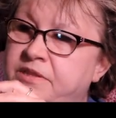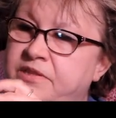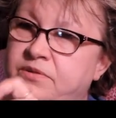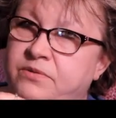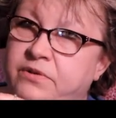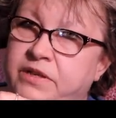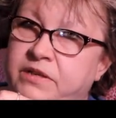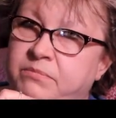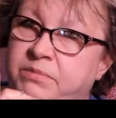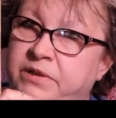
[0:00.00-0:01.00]

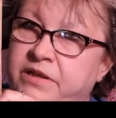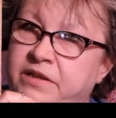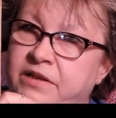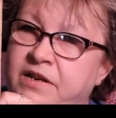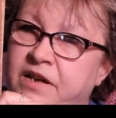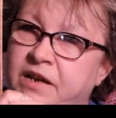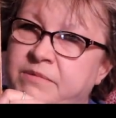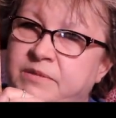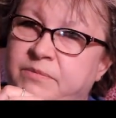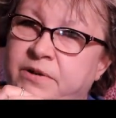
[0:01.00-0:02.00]
destroying a book,
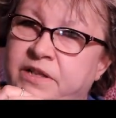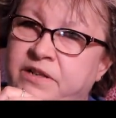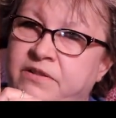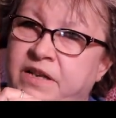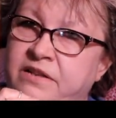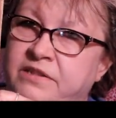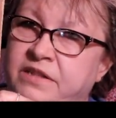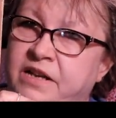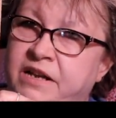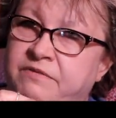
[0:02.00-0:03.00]
I'm just warning you now
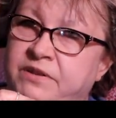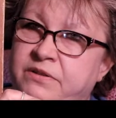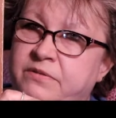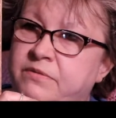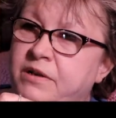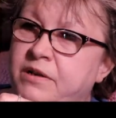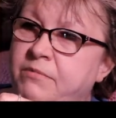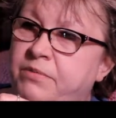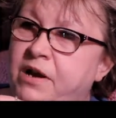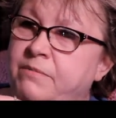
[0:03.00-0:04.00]
that I no
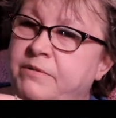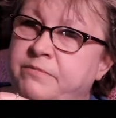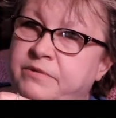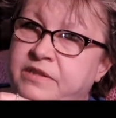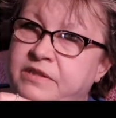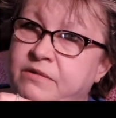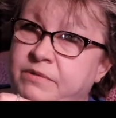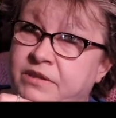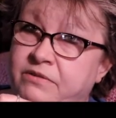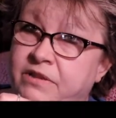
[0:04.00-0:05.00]
problem
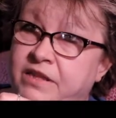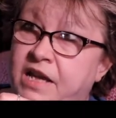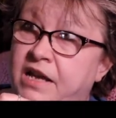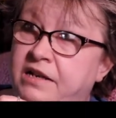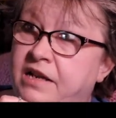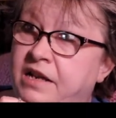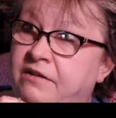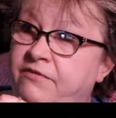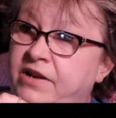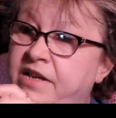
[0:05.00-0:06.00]
with doing that. And
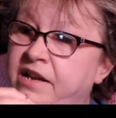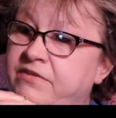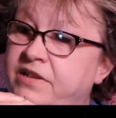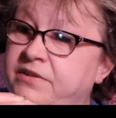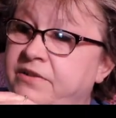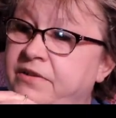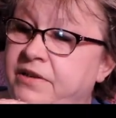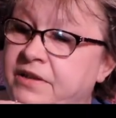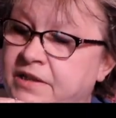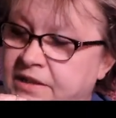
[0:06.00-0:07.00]
in fact, I have another